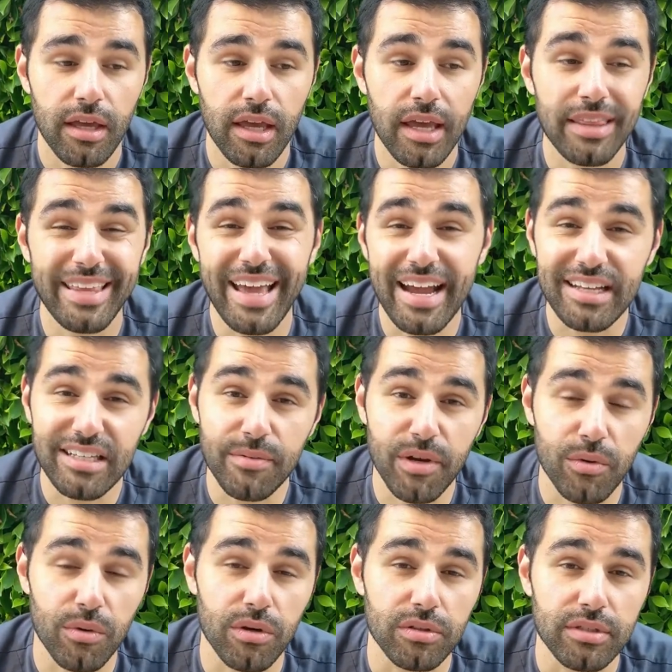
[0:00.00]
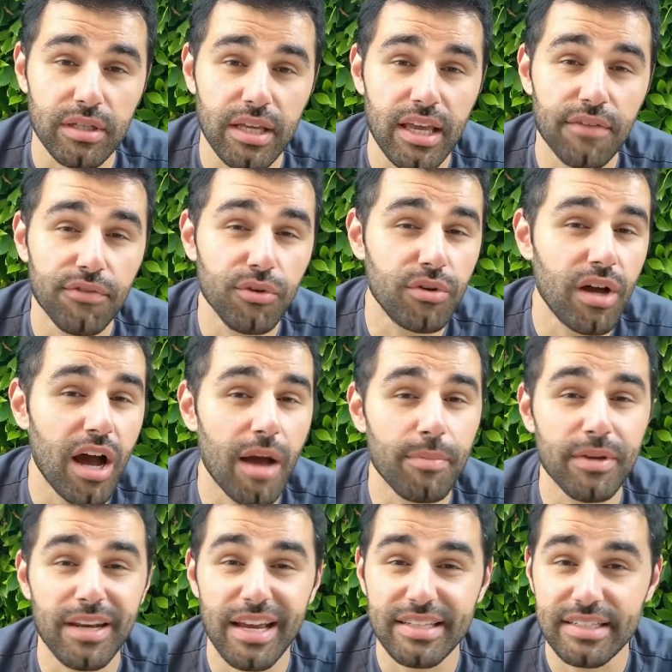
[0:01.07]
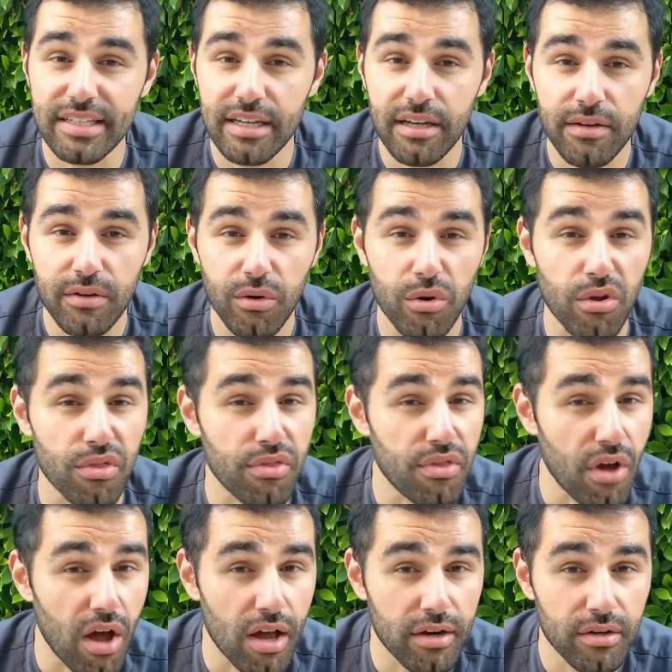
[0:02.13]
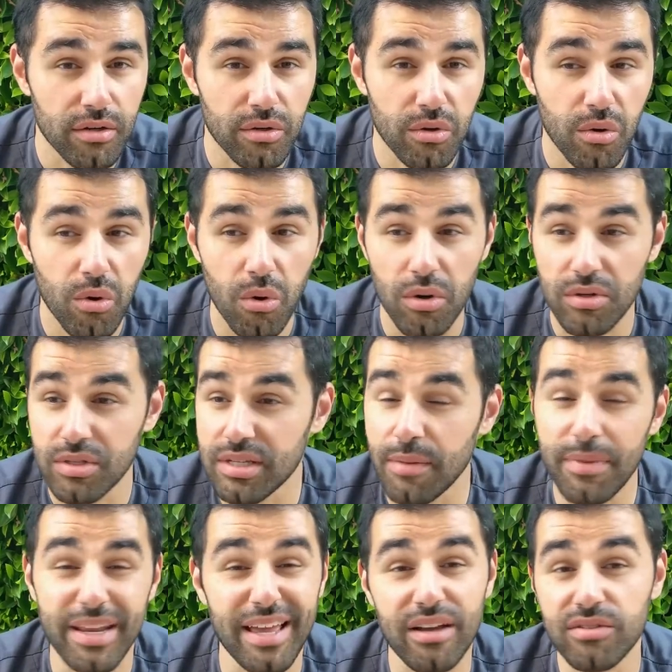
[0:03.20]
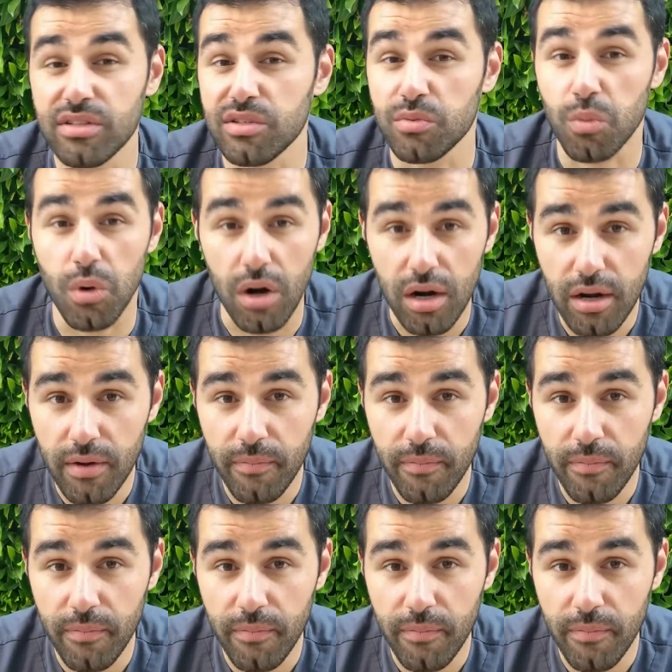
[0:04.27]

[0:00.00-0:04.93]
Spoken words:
In the academic world, if you copy an idea or a thought or somebody else's work